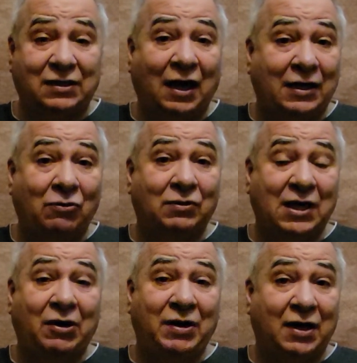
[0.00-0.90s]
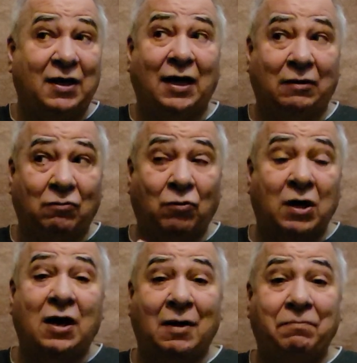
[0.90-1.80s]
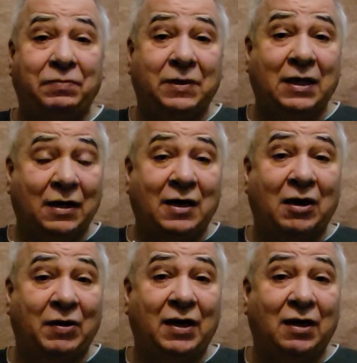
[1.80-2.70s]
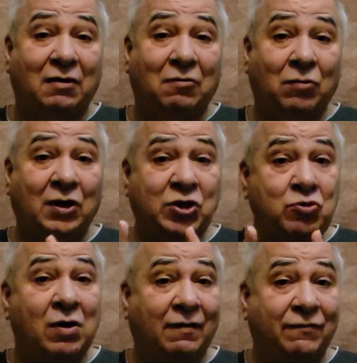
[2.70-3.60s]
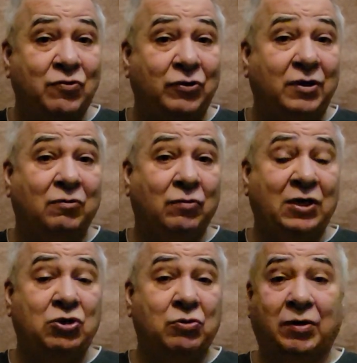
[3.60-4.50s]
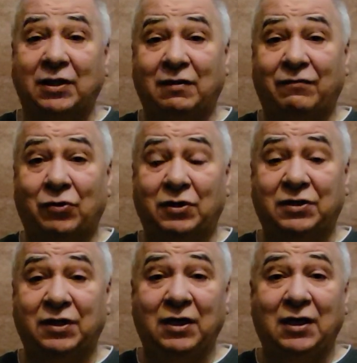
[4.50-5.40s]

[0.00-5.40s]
I don't carry a gun. We're up in an area where you are food when you are in the forest.